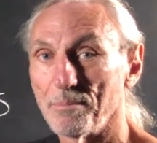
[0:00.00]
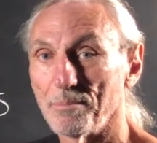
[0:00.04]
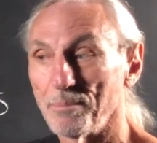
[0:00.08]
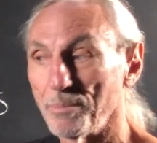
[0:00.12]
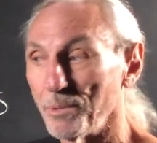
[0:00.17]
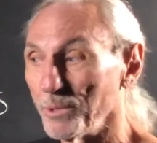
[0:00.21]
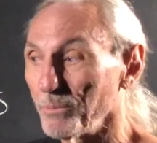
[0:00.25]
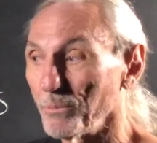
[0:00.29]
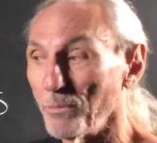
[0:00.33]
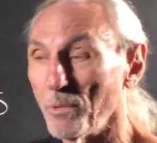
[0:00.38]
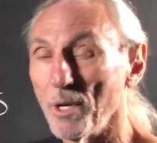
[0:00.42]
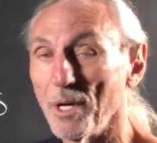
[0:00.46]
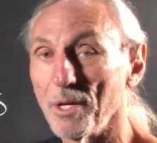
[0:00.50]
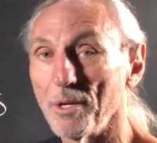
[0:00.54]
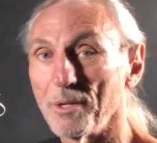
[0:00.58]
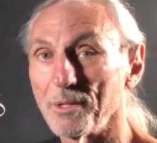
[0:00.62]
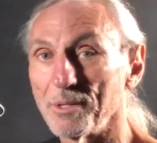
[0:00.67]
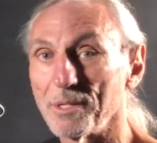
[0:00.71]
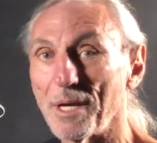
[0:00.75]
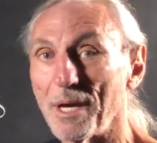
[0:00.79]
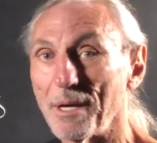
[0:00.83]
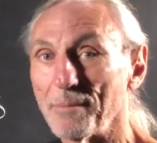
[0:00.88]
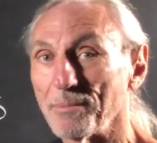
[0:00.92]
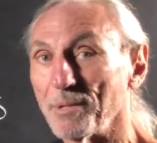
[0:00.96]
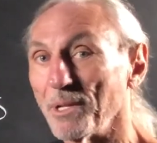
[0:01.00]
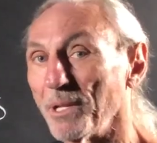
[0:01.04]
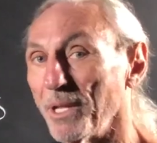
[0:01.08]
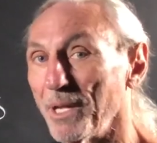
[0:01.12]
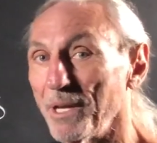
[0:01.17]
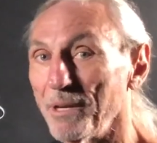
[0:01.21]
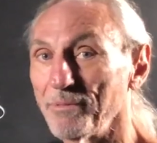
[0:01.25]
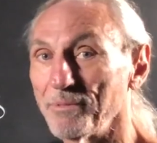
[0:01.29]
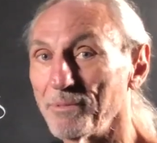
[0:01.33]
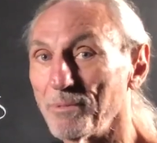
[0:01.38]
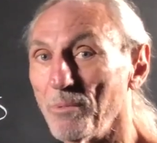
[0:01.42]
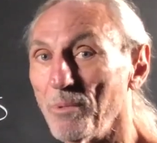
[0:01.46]
Put one on top the
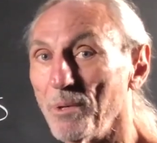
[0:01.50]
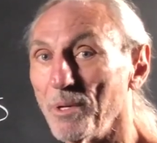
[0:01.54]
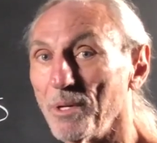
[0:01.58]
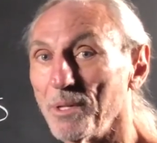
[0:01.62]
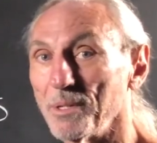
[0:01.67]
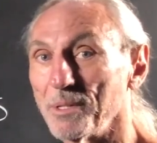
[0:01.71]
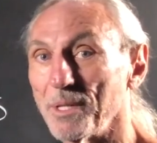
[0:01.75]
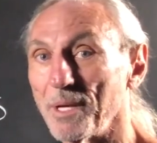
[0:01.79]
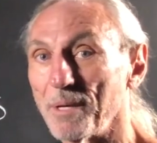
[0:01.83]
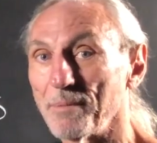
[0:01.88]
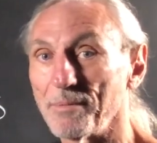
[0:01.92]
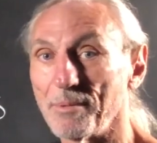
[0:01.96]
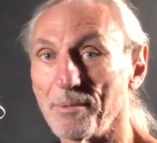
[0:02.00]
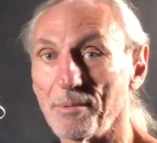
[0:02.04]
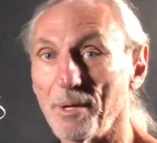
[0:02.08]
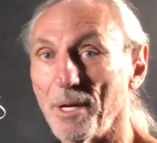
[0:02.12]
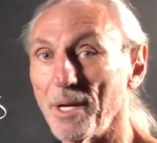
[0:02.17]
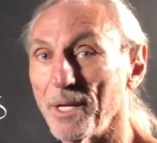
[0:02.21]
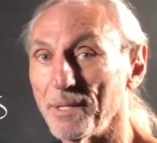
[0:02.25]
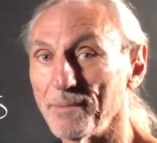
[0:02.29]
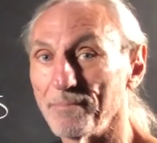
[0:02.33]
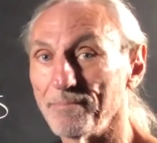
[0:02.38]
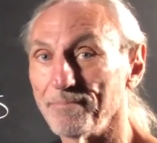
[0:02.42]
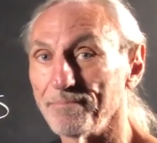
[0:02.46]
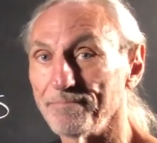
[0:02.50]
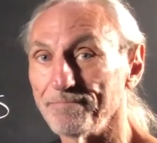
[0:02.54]
left, one on top the right.